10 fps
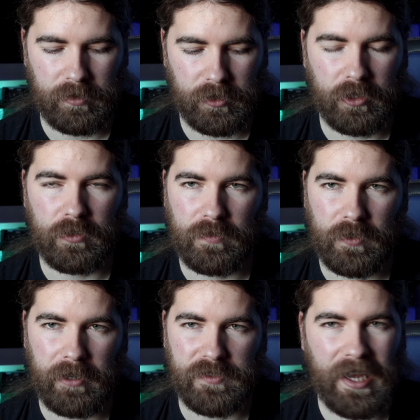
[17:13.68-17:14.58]
color of
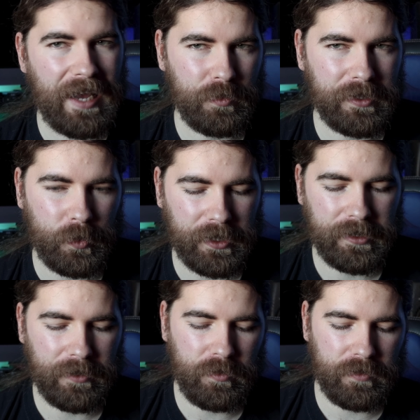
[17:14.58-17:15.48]
life. So how do we
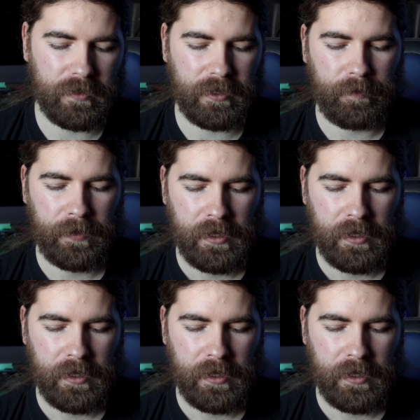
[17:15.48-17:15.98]
quickly get rid of that?